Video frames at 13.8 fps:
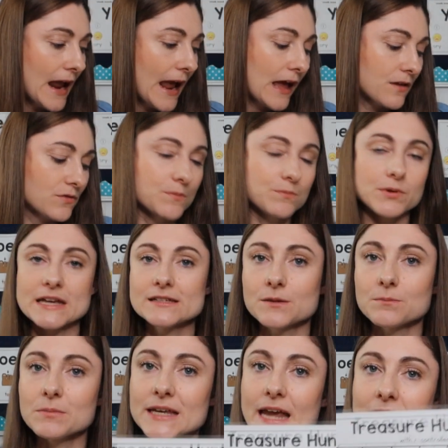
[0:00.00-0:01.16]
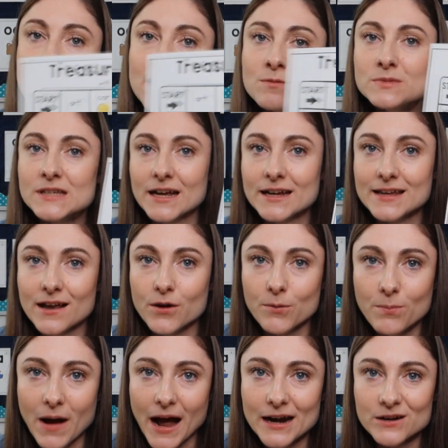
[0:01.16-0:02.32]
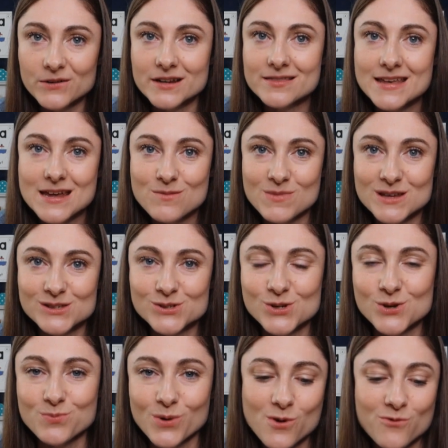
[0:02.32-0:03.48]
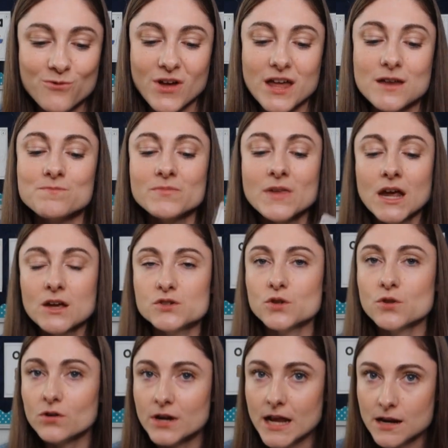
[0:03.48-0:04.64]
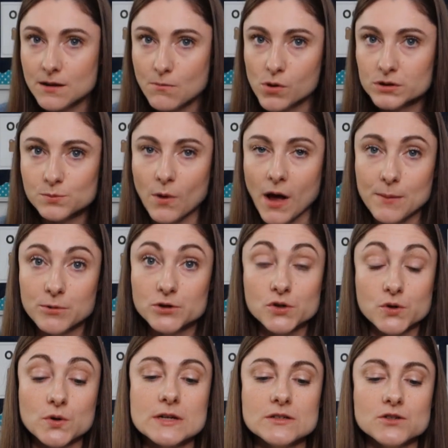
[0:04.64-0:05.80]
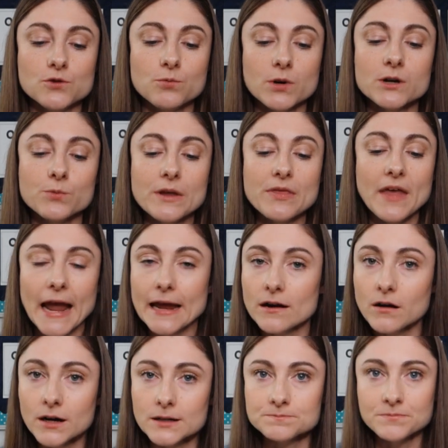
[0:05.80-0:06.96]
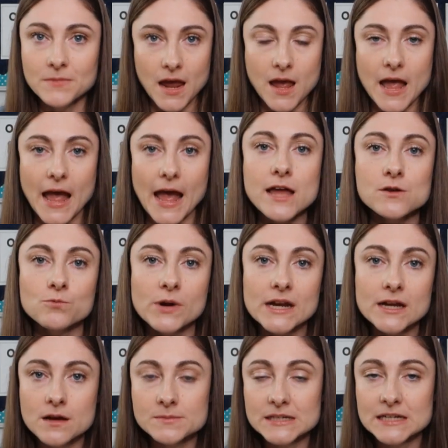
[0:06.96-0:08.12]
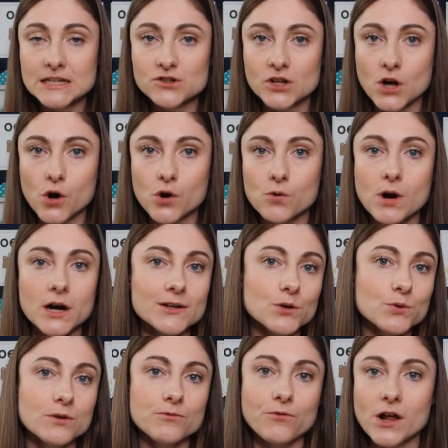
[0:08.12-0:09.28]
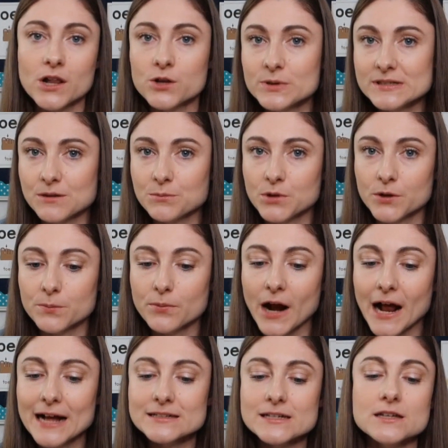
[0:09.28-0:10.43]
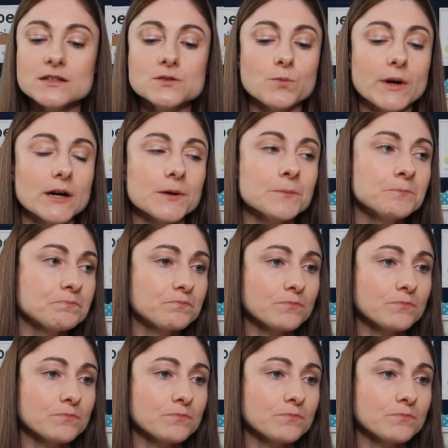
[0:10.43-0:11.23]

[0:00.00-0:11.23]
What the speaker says: Have them play some games. Again, a pirate theme is super fun. So they're getting multiple opportunities to work with AR. And when it comes to teaching OR, you can follow a similar practice where